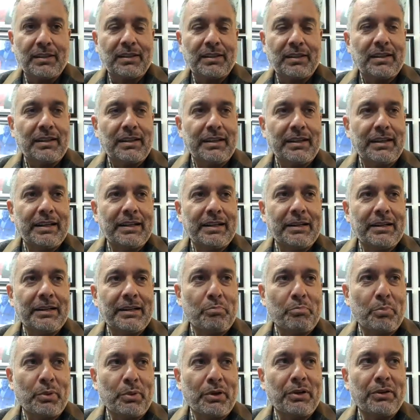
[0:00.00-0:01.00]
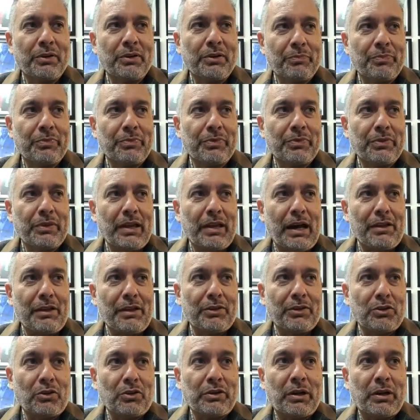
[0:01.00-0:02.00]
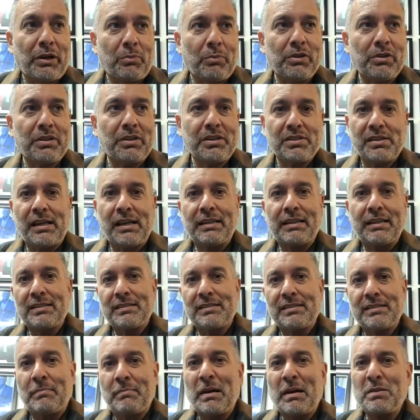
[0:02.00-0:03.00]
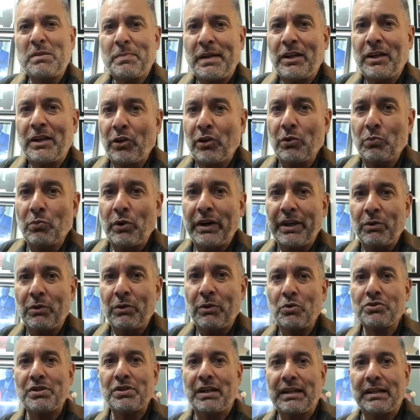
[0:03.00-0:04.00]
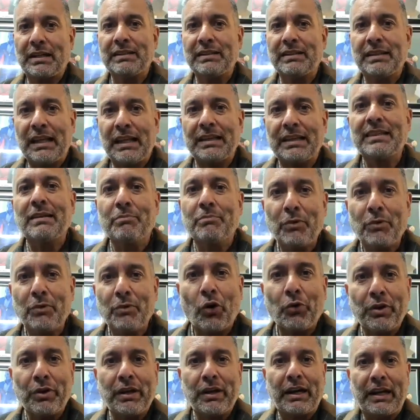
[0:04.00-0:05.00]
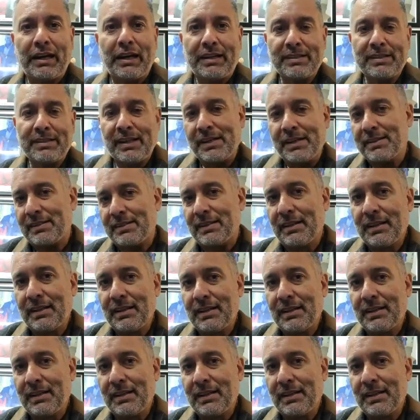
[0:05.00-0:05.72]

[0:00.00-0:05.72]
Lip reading: But I thought, okay, well, there must be another way in which I can let them know that I exist.